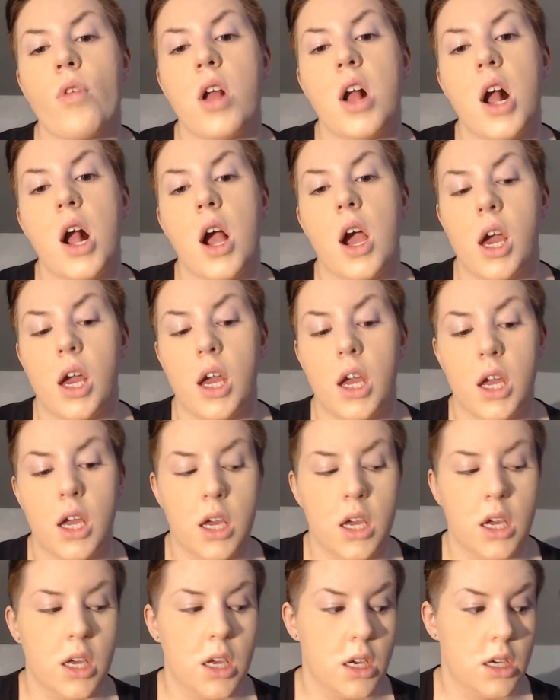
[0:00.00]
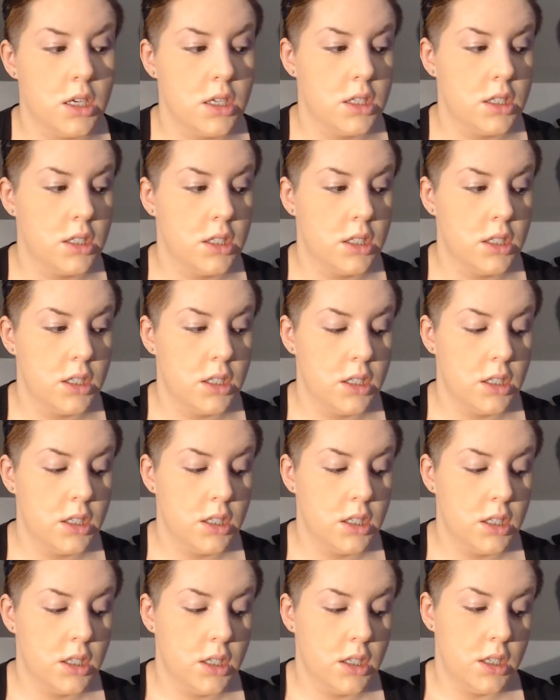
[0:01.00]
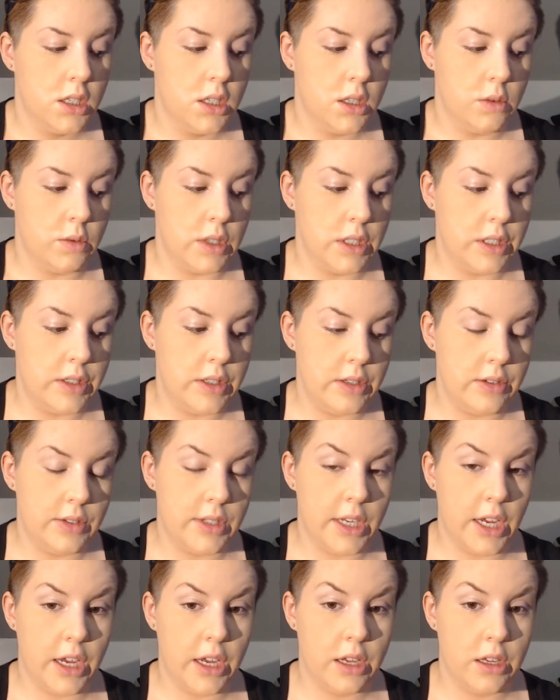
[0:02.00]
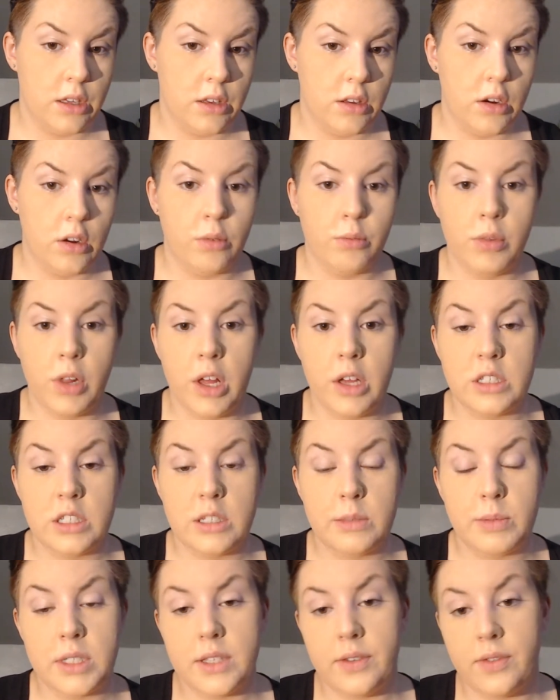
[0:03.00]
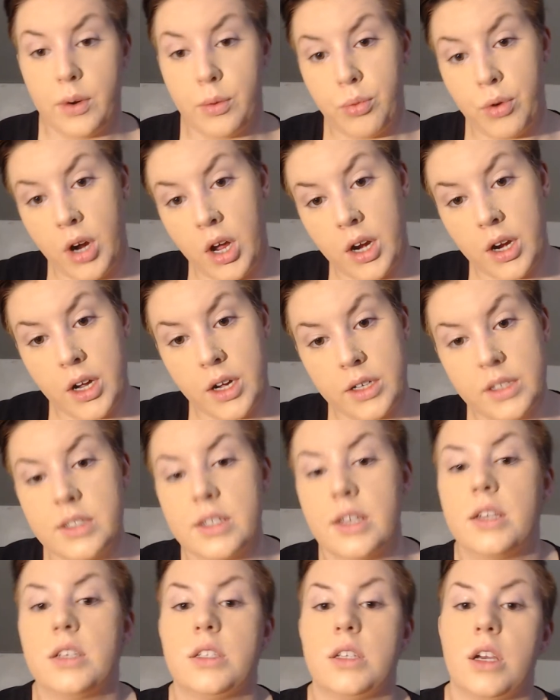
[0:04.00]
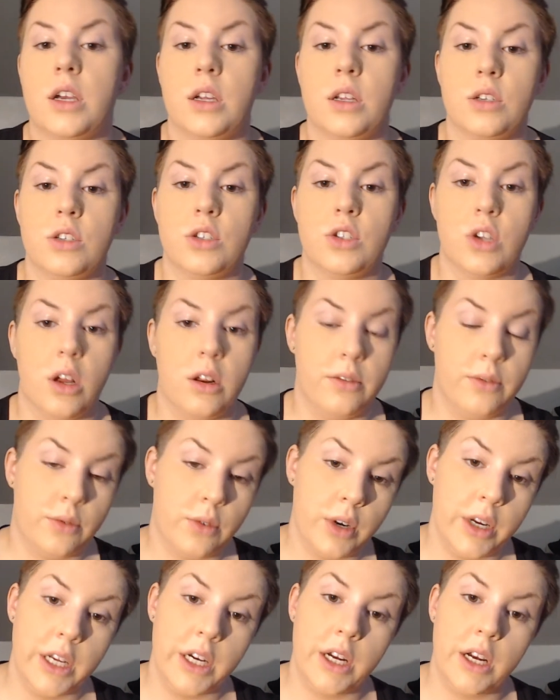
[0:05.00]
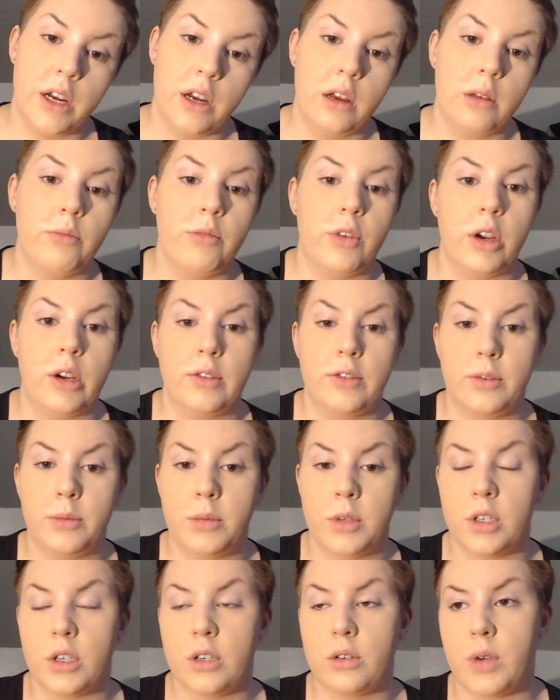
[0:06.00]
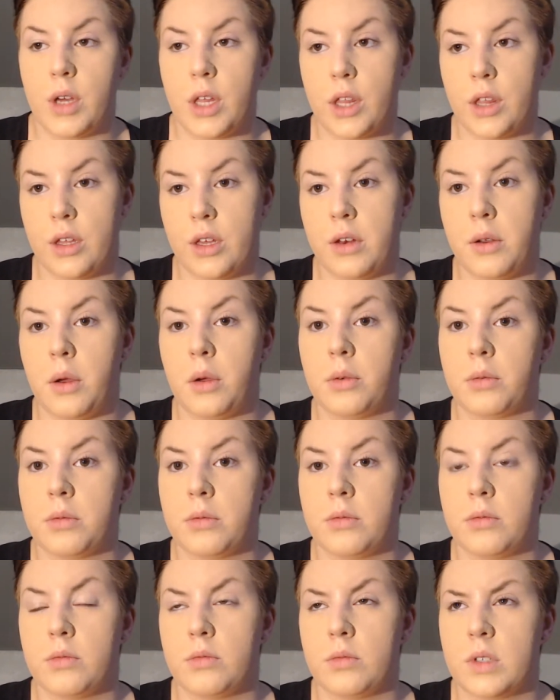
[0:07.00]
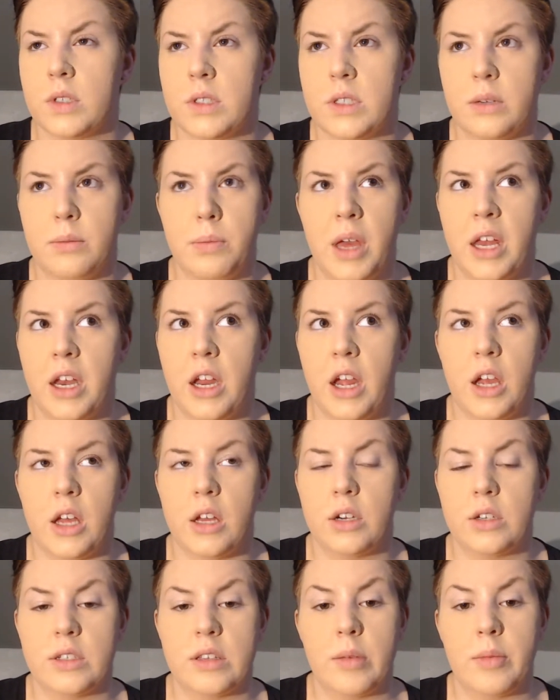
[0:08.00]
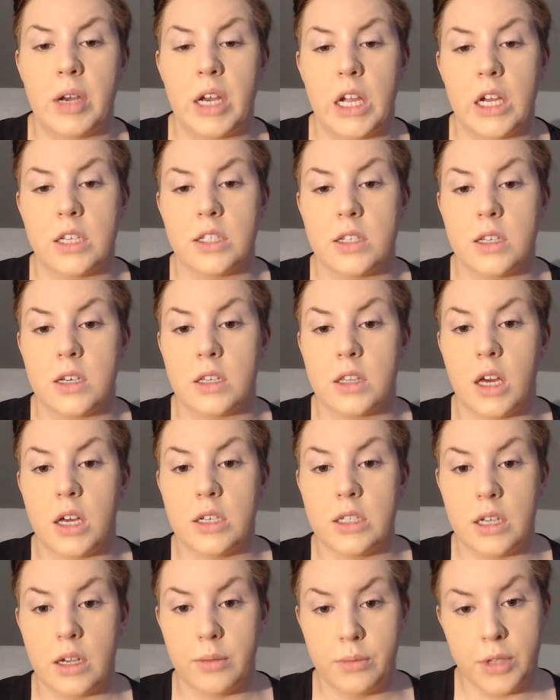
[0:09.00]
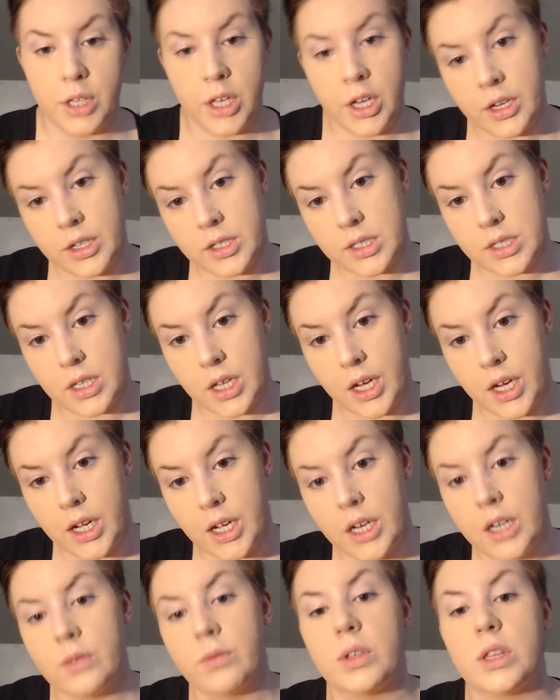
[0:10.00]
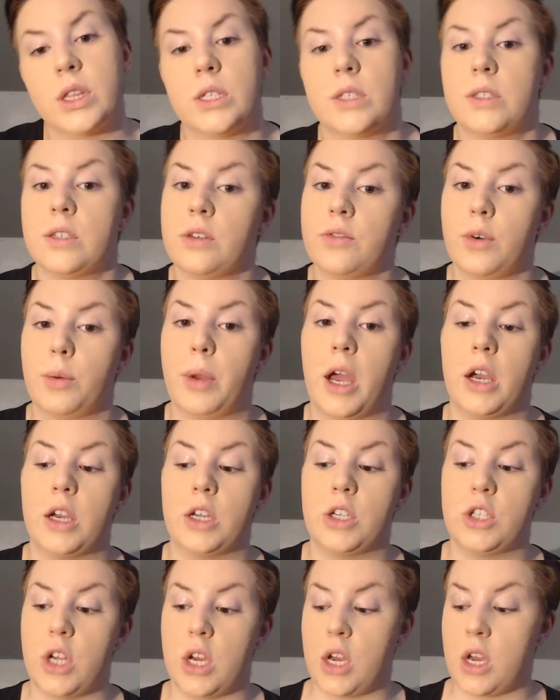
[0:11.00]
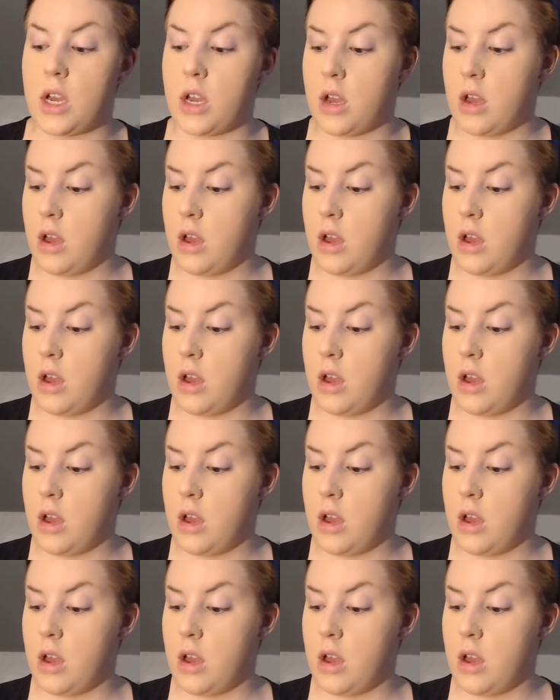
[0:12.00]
I was using, you know, blonde specific products. I'd done John Frieda. I'm very familiar with, you know, was it Bedhead or somebody has like that Dumb Blonde line with the silver packaging.